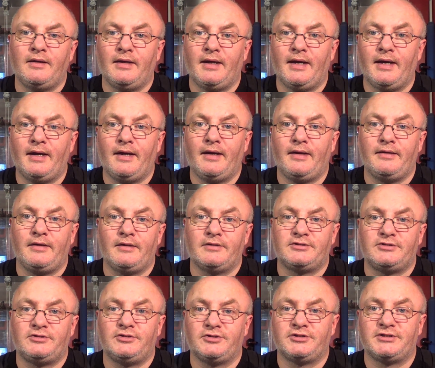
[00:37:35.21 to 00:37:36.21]
you
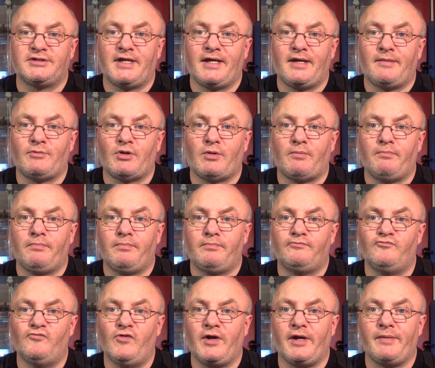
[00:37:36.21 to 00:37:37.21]
just say I'm not
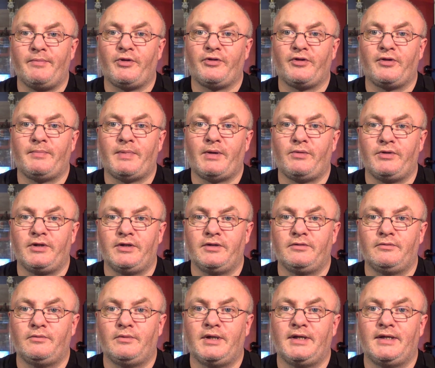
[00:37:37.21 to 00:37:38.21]
really bothered about
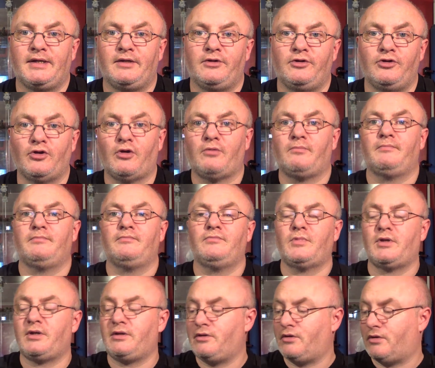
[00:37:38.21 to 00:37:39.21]
you not
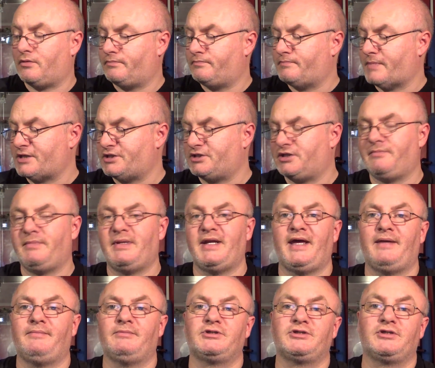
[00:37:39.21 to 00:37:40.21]
mentioning my
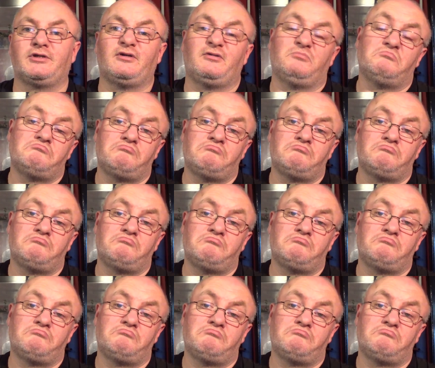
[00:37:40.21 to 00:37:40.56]
name. So